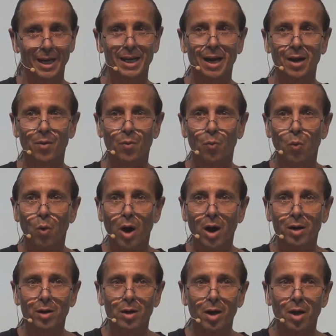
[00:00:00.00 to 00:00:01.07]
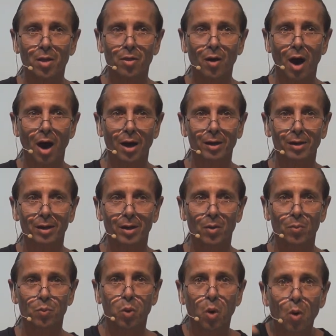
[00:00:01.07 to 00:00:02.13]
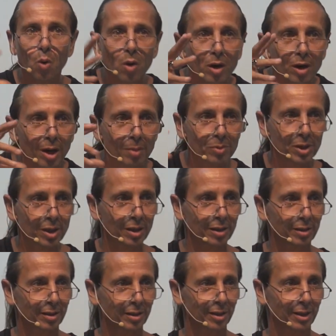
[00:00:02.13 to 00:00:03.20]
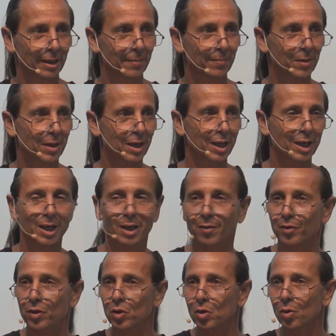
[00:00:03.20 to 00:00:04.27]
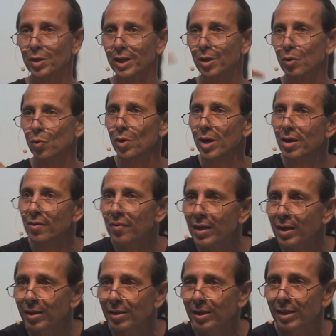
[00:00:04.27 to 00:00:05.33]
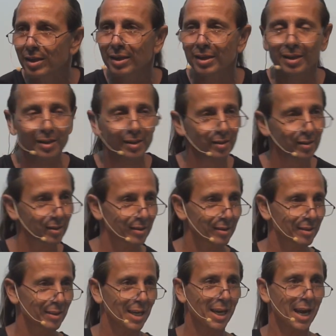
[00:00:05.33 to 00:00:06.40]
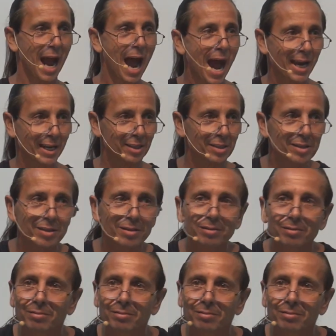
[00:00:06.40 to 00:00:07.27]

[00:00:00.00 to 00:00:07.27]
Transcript: And that one thought whew, comes in. And if you don't get rid of it, it hides.